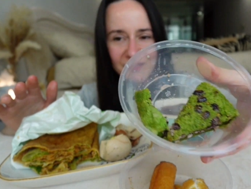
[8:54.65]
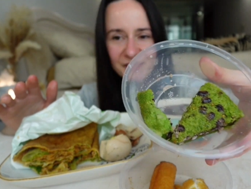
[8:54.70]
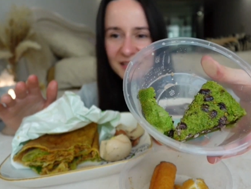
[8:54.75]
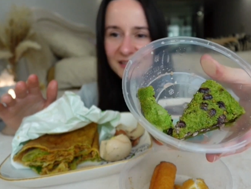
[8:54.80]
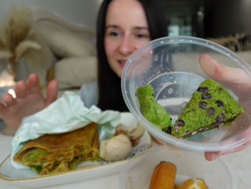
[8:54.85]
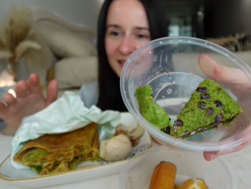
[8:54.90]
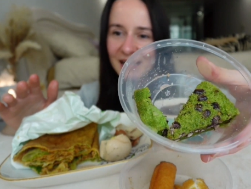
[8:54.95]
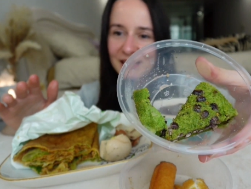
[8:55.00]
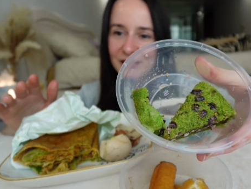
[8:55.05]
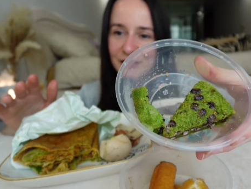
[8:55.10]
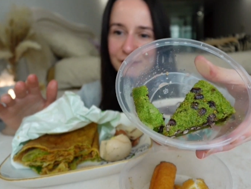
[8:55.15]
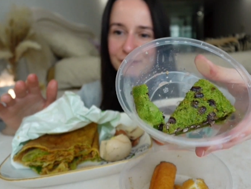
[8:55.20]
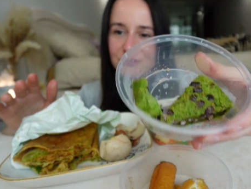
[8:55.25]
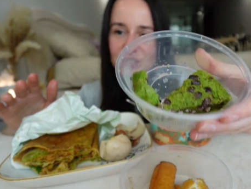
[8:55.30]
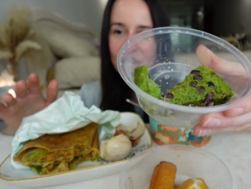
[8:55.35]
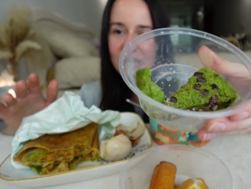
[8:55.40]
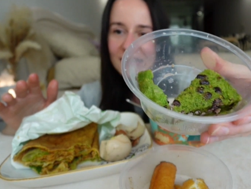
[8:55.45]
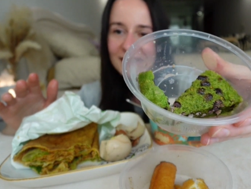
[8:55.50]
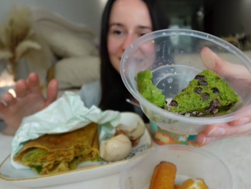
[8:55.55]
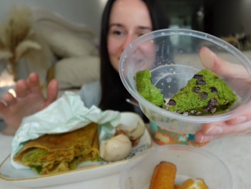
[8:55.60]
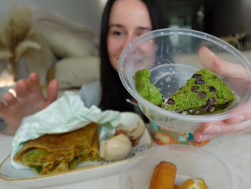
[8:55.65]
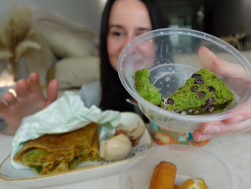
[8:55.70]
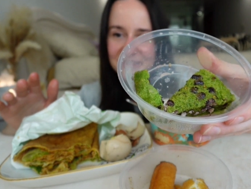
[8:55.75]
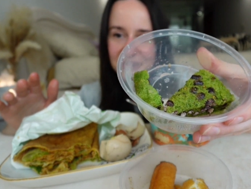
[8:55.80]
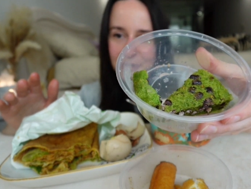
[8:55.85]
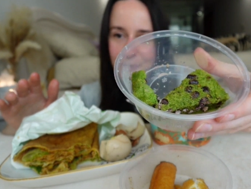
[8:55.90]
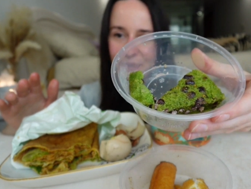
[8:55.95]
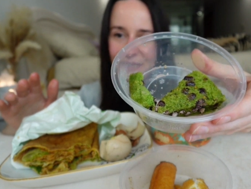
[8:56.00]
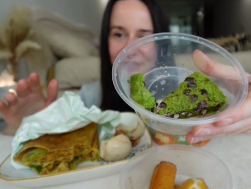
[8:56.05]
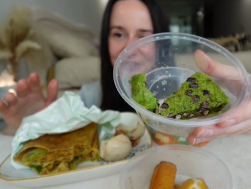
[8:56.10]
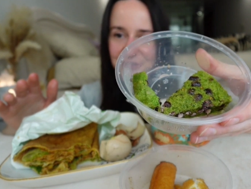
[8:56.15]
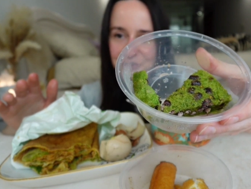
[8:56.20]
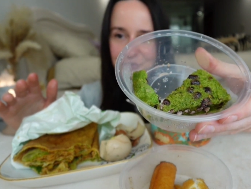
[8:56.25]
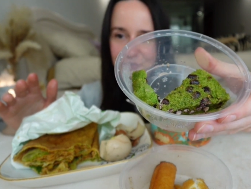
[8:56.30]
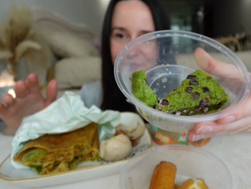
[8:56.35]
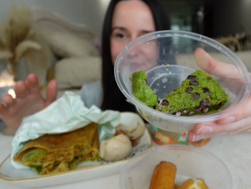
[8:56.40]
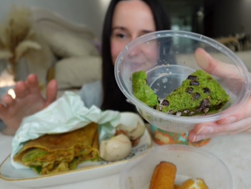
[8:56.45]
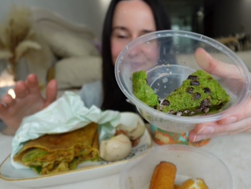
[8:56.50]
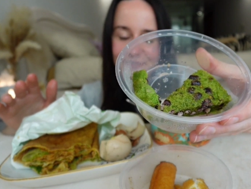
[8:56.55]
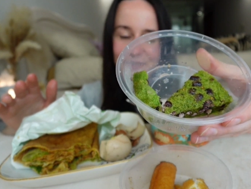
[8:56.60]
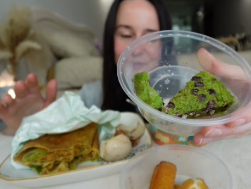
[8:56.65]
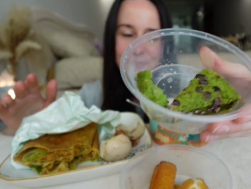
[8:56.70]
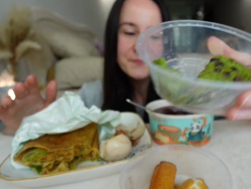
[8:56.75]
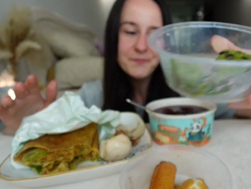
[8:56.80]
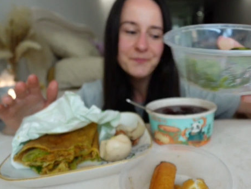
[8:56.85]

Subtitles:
these kind of Chinese pastries.